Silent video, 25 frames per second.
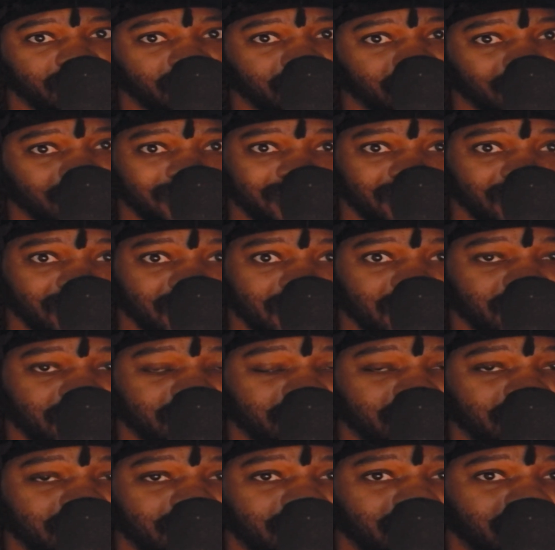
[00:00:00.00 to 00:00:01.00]
That's it.
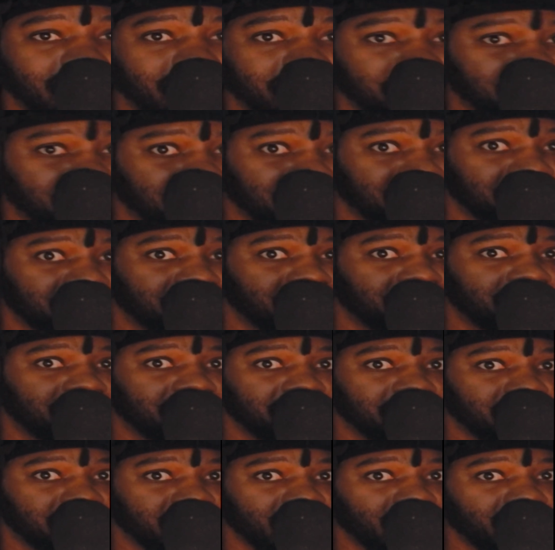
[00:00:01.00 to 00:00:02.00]

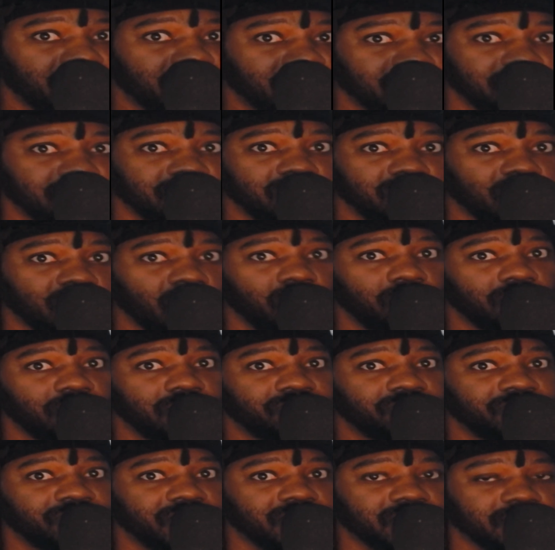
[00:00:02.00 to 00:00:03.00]
There is no
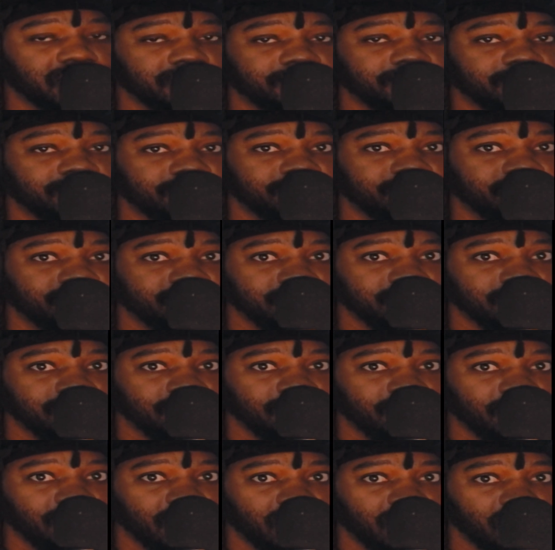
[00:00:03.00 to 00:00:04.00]
other reason.
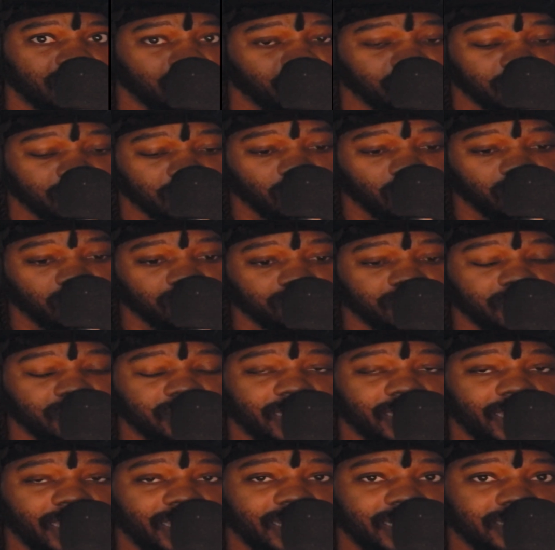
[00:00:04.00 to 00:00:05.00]
You can co-create
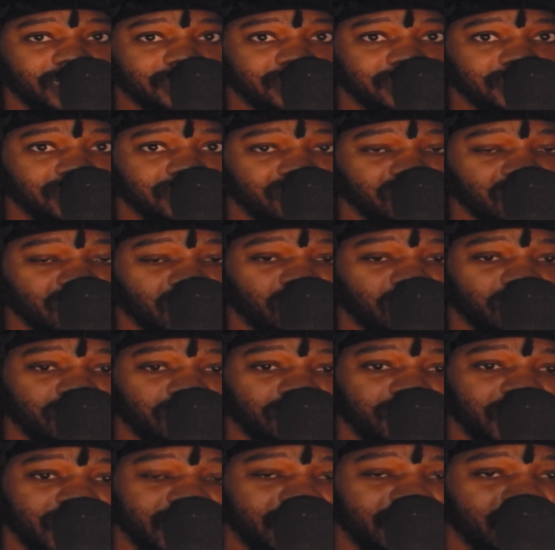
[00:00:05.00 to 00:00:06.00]
chaos, you can
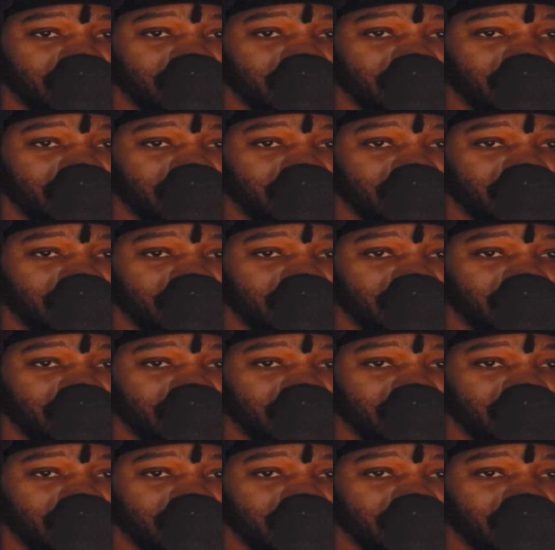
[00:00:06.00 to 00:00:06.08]
co-create